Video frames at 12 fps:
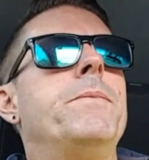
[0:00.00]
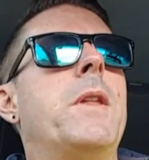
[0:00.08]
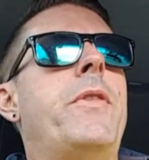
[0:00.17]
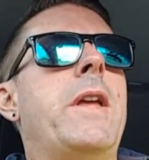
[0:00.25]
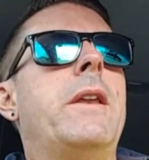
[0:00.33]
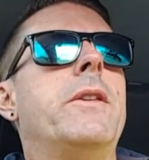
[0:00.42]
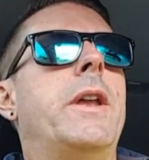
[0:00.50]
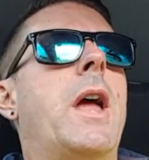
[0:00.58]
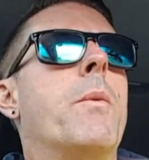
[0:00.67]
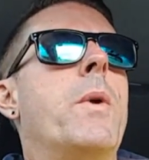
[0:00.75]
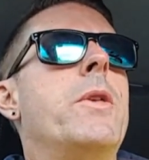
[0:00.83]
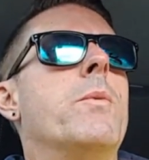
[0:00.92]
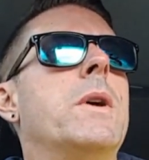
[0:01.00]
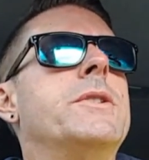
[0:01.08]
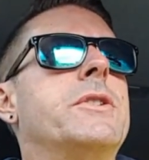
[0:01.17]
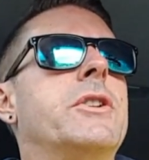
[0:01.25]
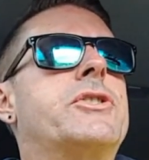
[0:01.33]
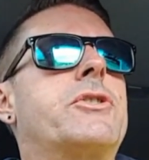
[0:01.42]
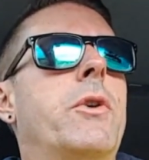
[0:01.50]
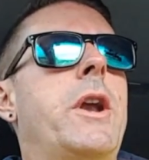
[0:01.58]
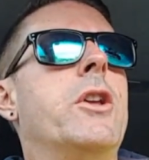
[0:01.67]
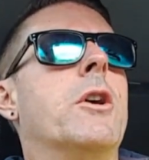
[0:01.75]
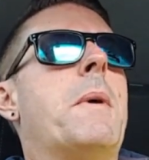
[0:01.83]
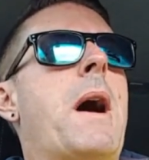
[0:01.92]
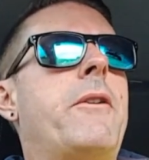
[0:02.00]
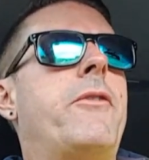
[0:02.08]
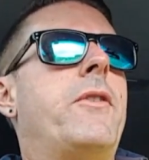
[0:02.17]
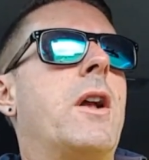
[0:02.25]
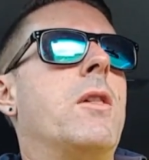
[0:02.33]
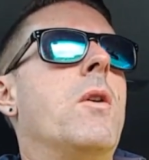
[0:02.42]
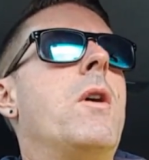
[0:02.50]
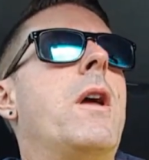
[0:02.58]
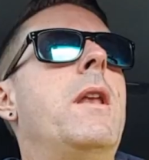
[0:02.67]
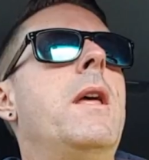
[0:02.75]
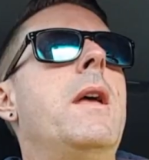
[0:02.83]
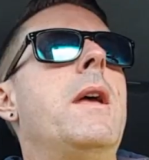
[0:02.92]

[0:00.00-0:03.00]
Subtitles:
At the end of the day, we're the ones that are screening on behalf of our client,